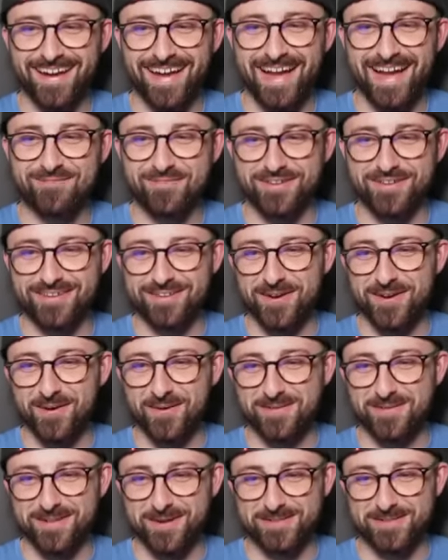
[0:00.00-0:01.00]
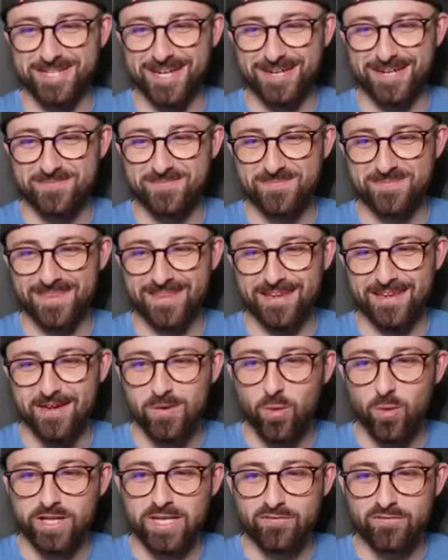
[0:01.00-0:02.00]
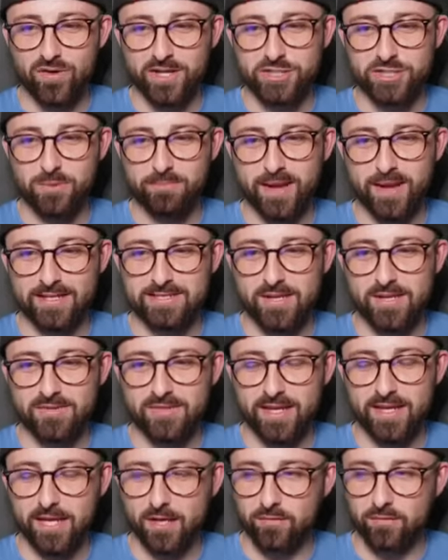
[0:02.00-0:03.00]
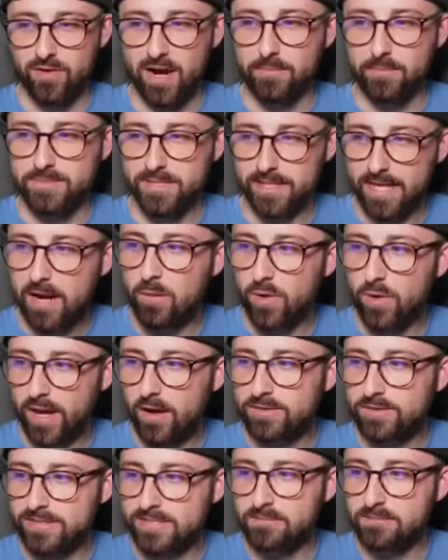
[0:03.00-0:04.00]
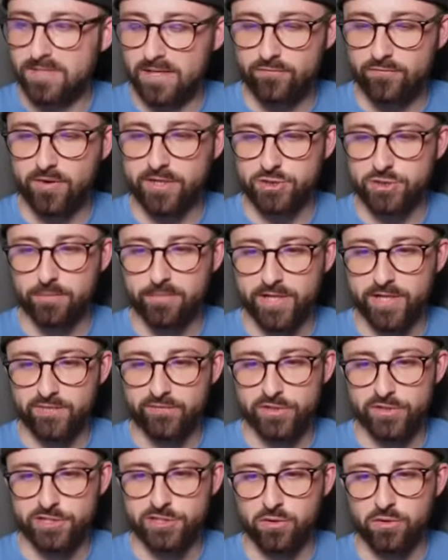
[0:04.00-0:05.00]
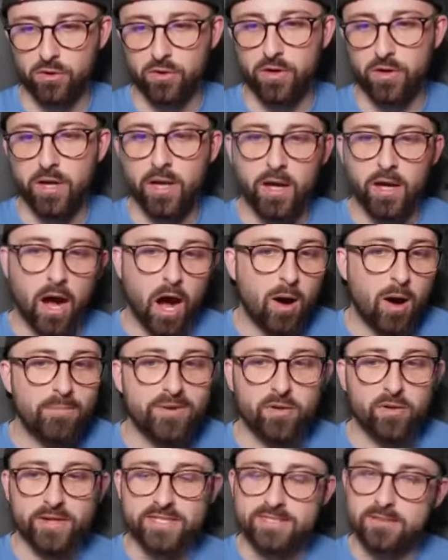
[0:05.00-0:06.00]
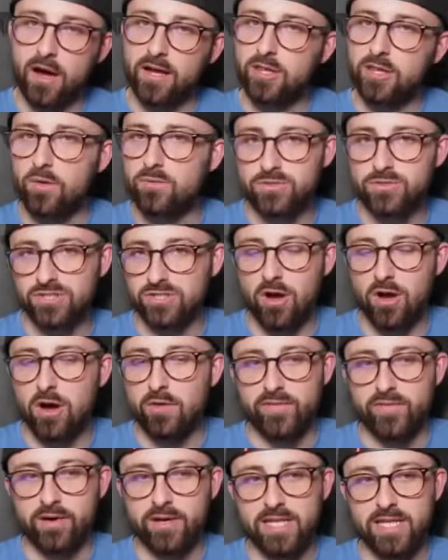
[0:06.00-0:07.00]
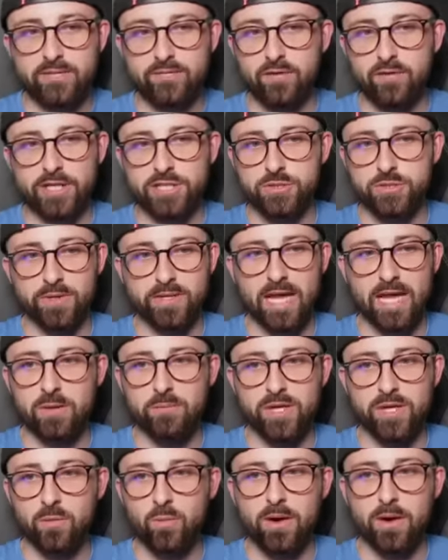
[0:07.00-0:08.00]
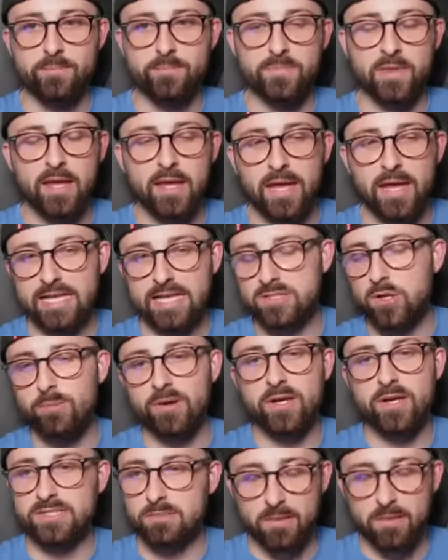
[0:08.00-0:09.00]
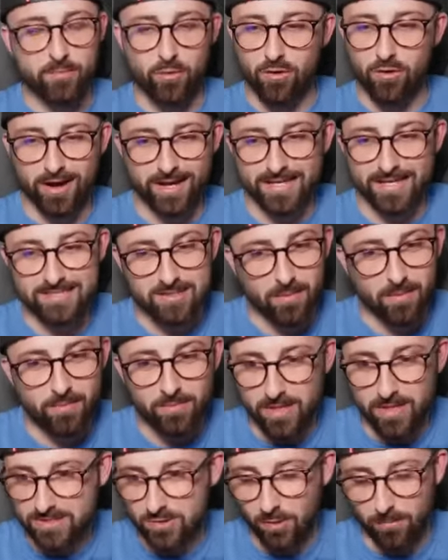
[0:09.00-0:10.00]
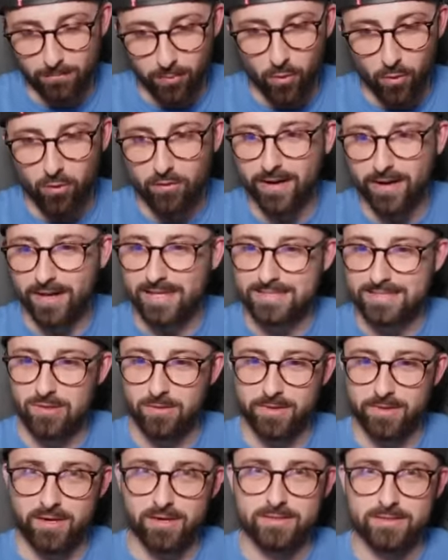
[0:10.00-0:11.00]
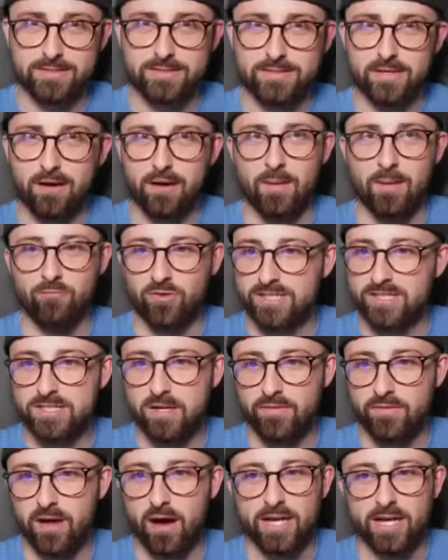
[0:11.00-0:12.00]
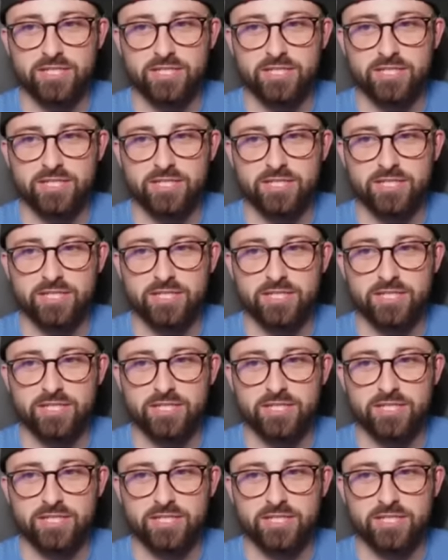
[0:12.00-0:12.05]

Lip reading: I haven't. No, Jacob. What differential picks are you thinking of, Raptor? Yeah, we'll get onto some differential picks for sure. I'll be honest, I don't start very differential in game week 1. It's not because I'm a boring. It's not boring. It's not because I'm risk averse.